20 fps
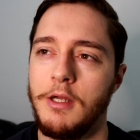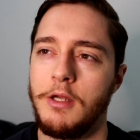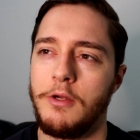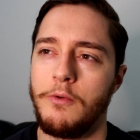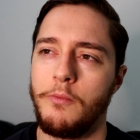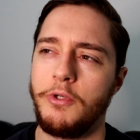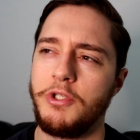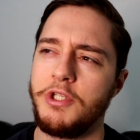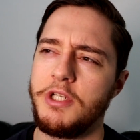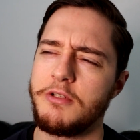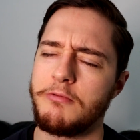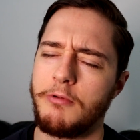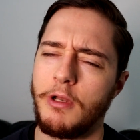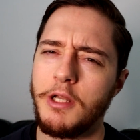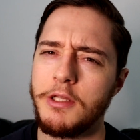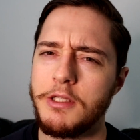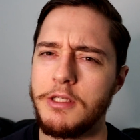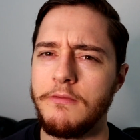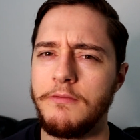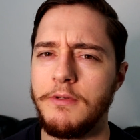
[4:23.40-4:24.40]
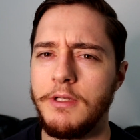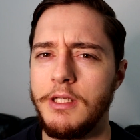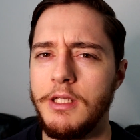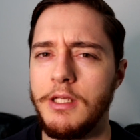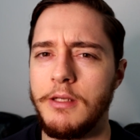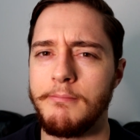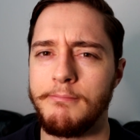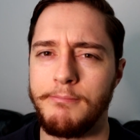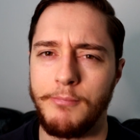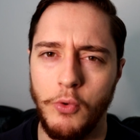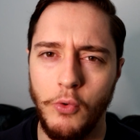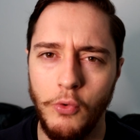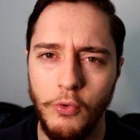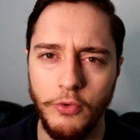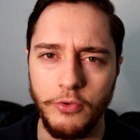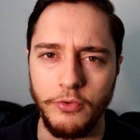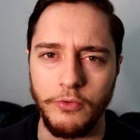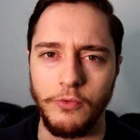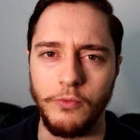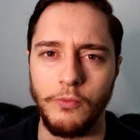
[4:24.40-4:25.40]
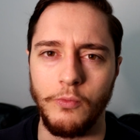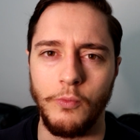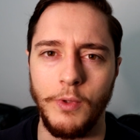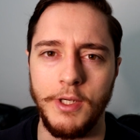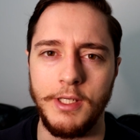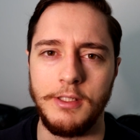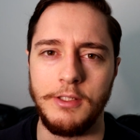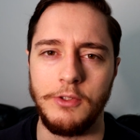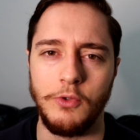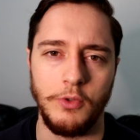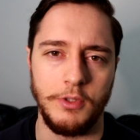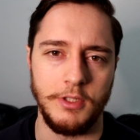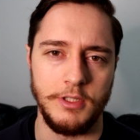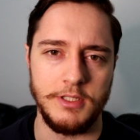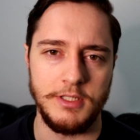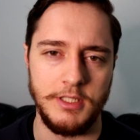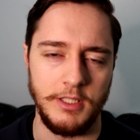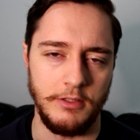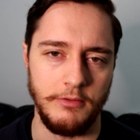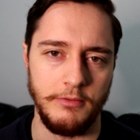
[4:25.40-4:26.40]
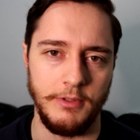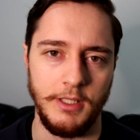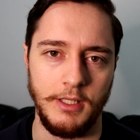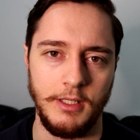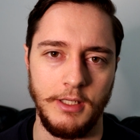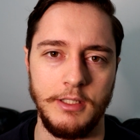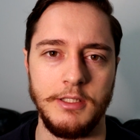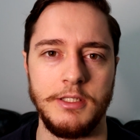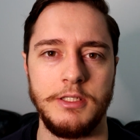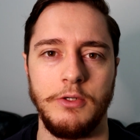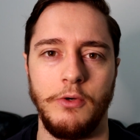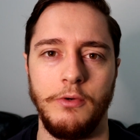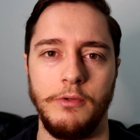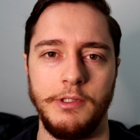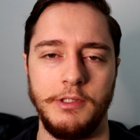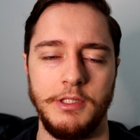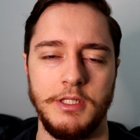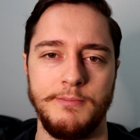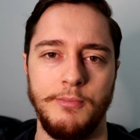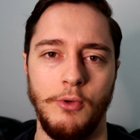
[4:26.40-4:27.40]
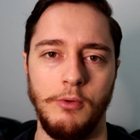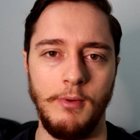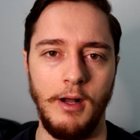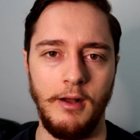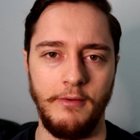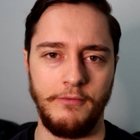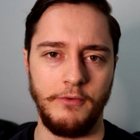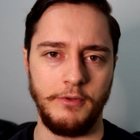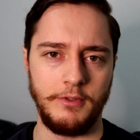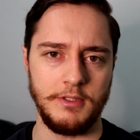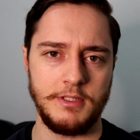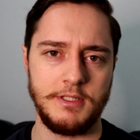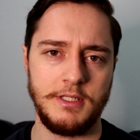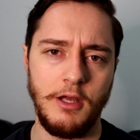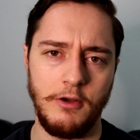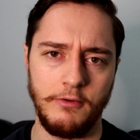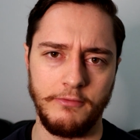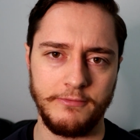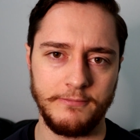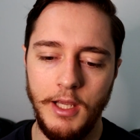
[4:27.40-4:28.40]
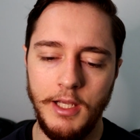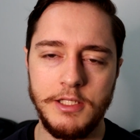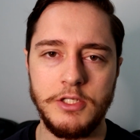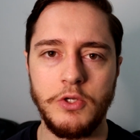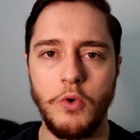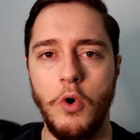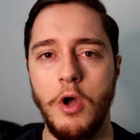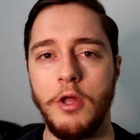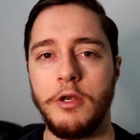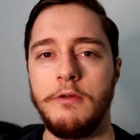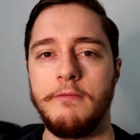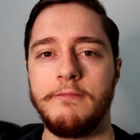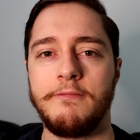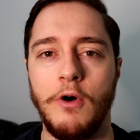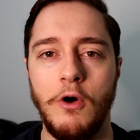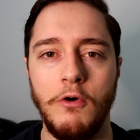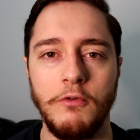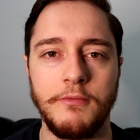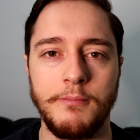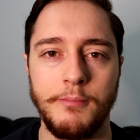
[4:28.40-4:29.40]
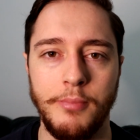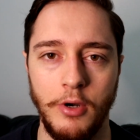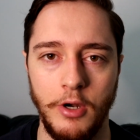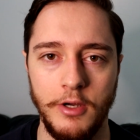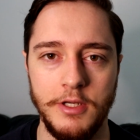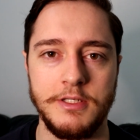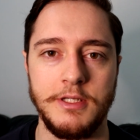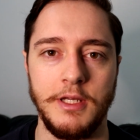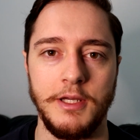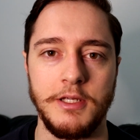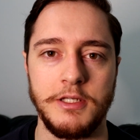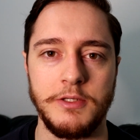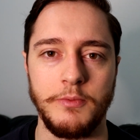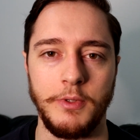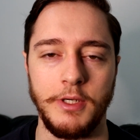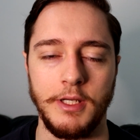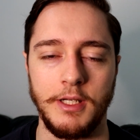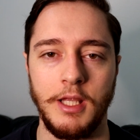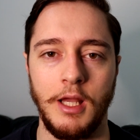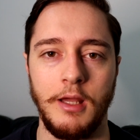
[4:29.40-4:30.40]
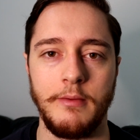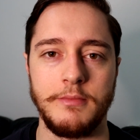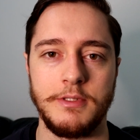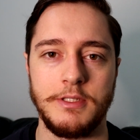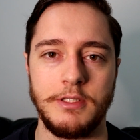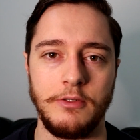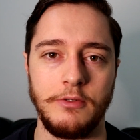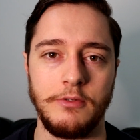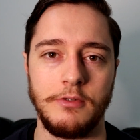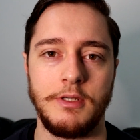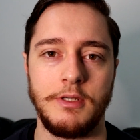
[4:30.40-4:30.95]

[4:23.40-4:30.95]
which is relatively important when you're considering installing this bull bar for yourself. It's quite an involved process when it comes to